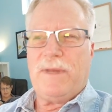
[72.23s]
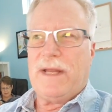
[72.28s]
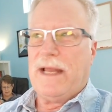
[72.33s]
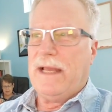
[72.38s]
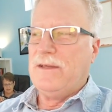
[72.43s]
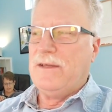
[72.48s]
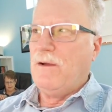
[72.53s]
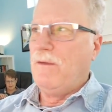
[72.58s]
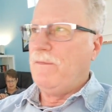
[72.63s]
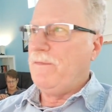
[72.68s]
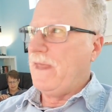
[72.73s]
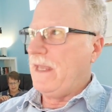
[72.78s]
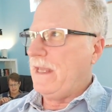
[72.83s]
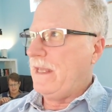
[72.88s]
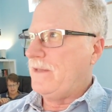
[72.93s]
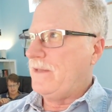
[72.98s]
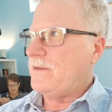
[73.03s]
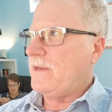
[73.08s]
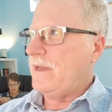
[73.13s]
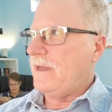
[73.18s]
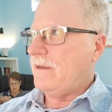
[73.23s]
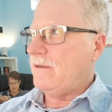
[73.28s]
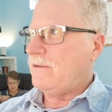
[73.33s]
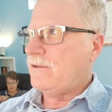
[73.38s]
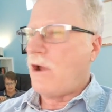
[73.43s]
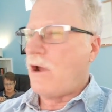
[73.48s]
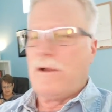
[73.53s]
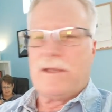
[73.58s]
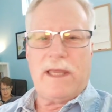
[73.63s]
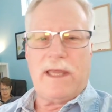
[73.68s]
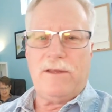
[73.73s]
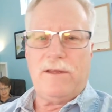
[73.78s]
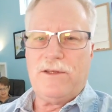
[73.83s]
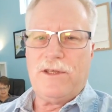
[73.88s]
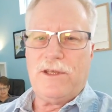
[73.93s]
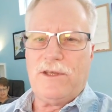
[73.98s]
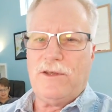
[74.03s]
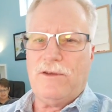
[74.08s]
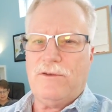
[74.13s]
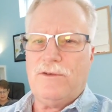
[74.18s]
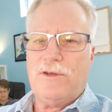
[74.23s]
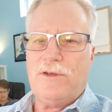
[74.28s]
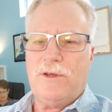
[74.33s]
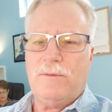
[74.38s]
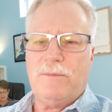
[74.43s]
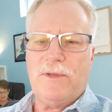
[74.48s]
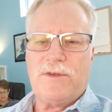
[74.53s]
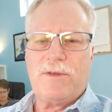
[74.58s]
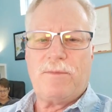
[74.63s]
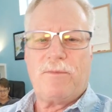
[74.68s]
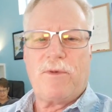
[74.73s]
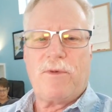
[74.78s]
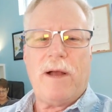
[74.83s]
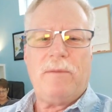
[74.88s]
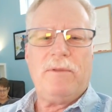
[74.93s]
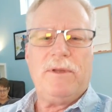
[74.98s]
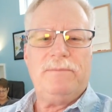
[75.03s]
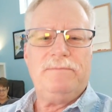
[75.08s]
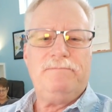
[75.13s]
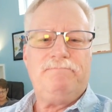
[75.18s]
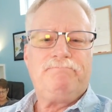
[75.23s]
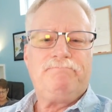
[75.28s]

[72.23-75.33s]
but I don't think it's talking to YouTube is the problem.